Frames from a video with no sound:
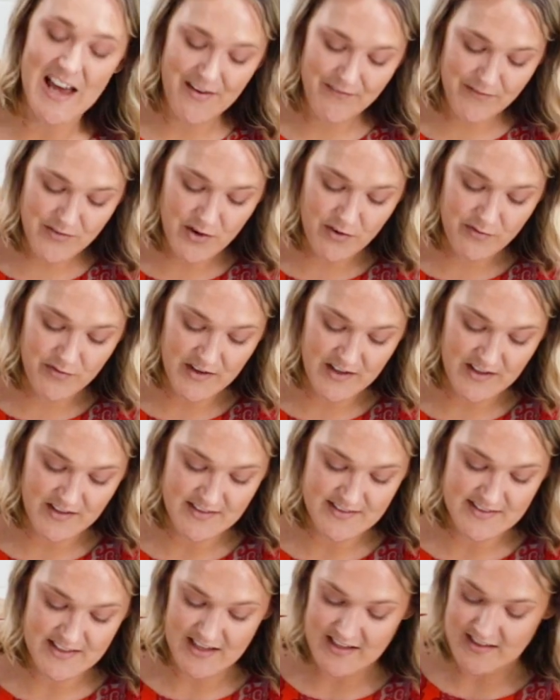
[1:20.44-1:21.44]
have your
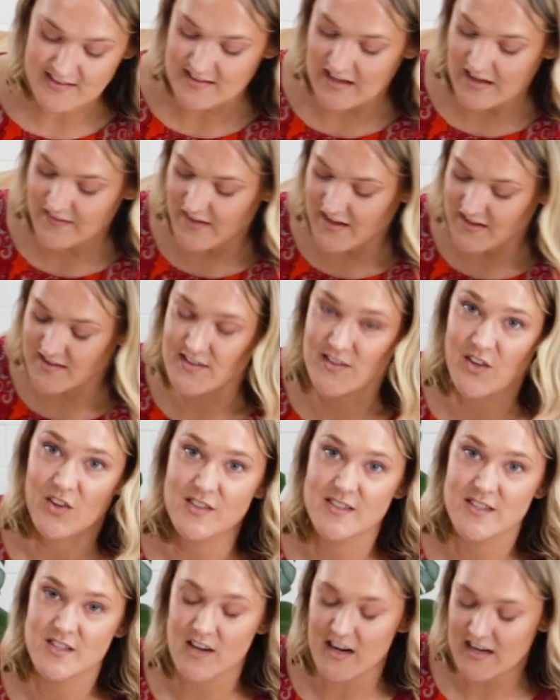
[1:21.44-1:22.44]
vanilla seeds, and they just
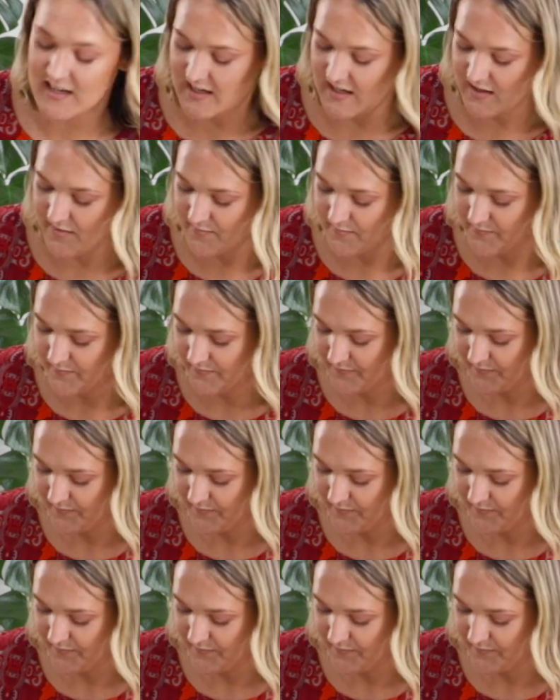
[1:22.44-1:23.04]
go straight in.